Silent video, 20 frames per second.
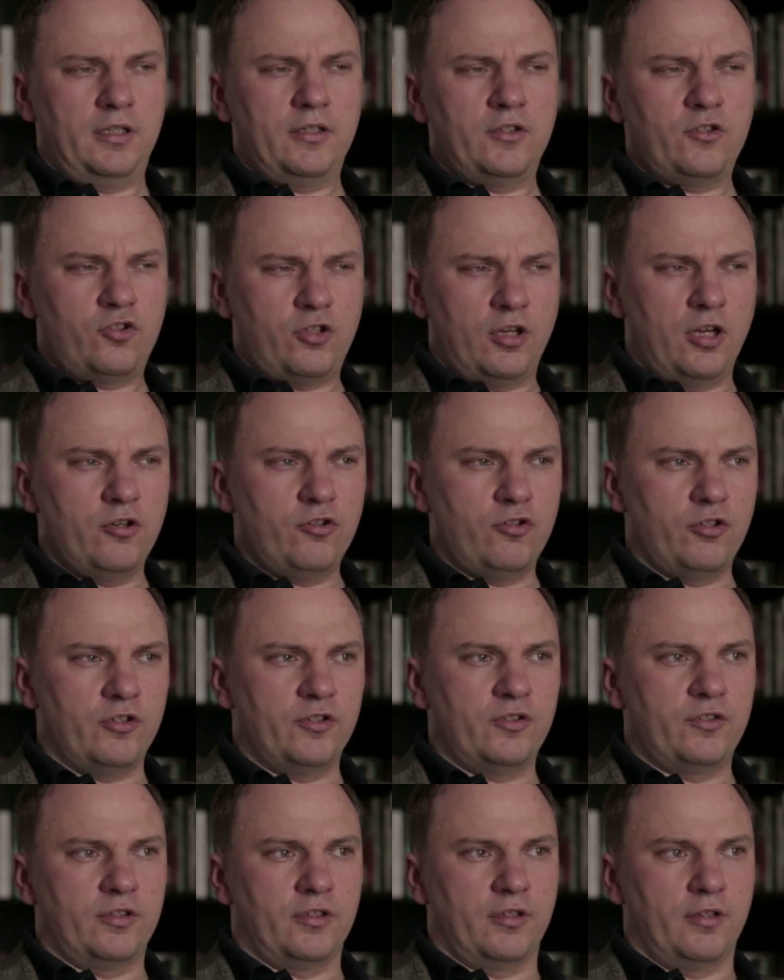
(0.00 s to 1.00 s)
these
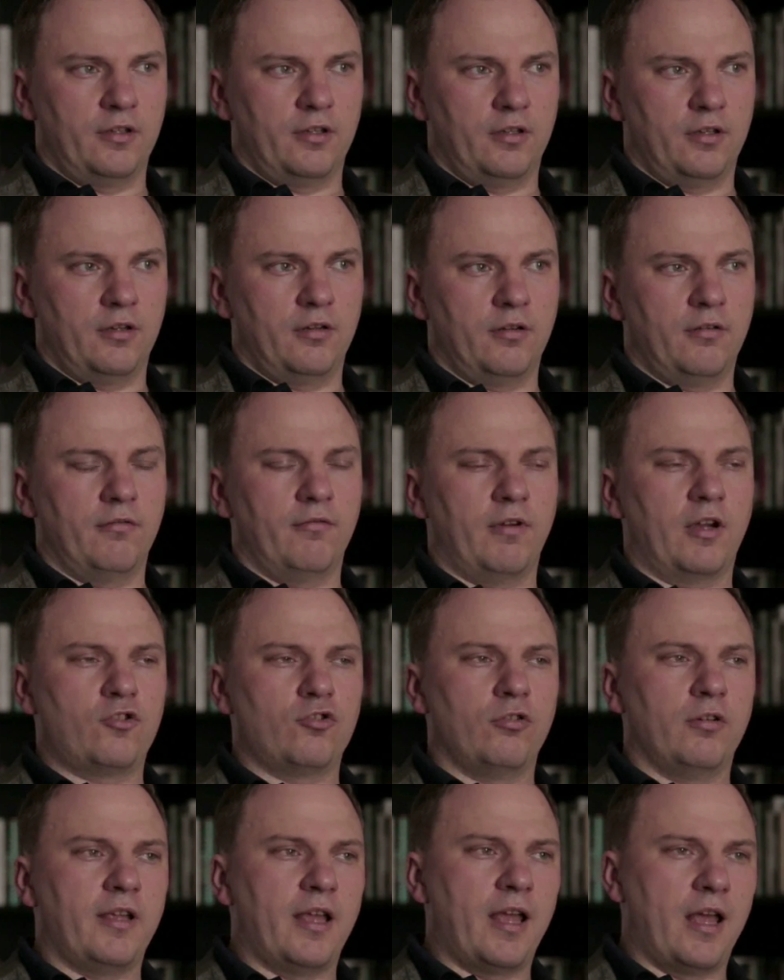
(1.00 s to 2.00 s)
changes
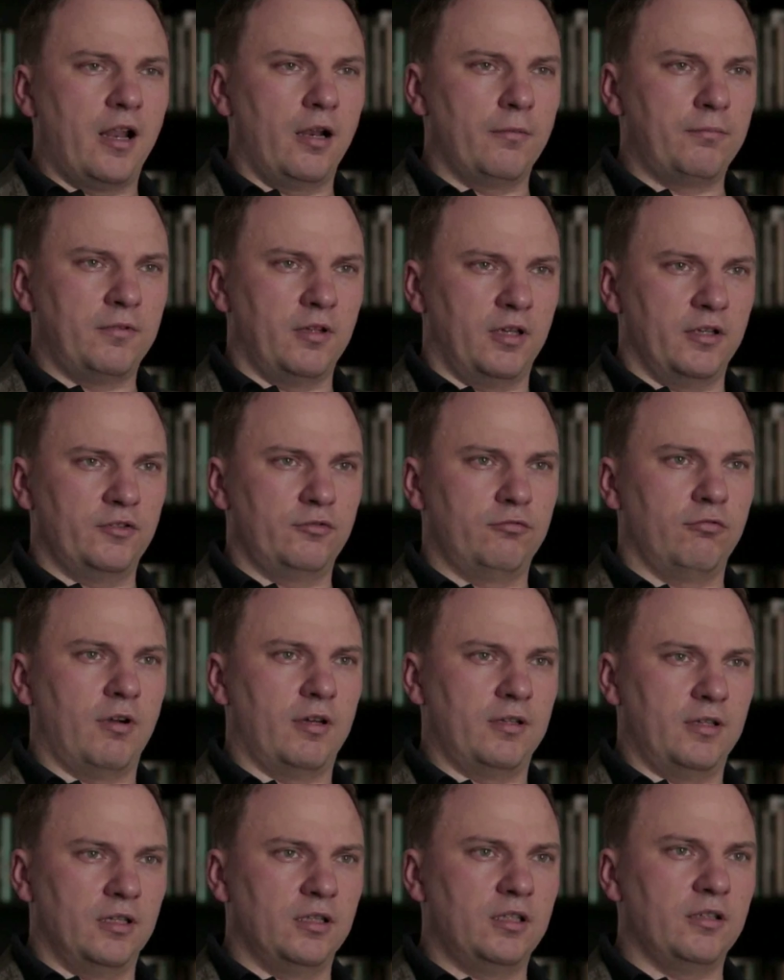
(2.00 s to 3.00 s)
actually helped us to
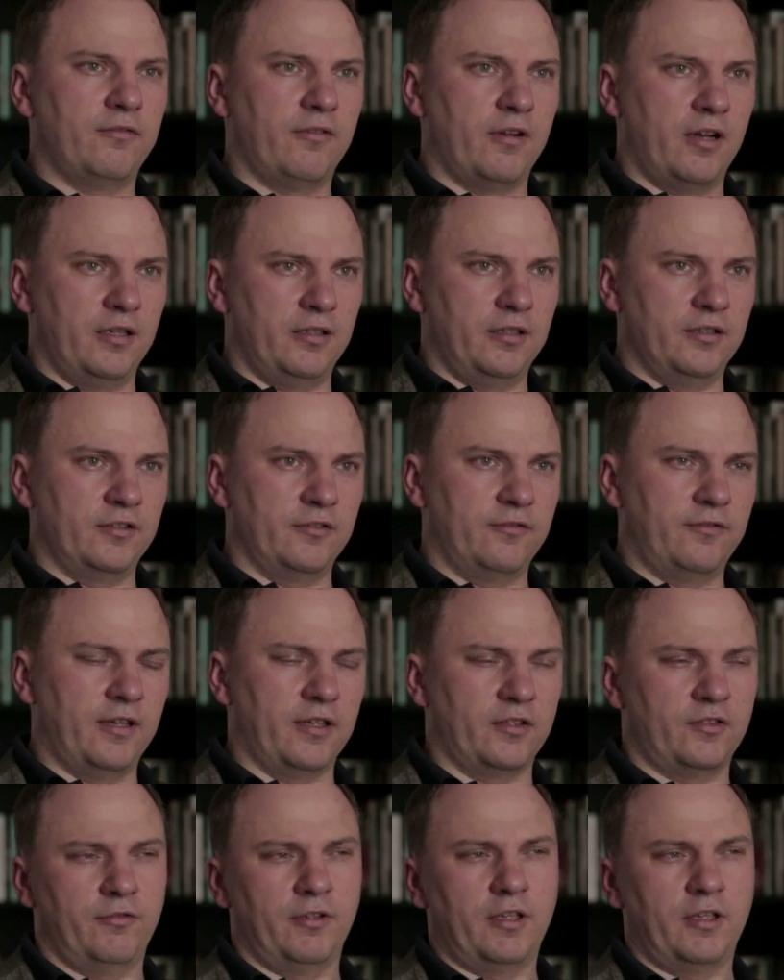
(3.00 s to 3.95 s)
identify these effects.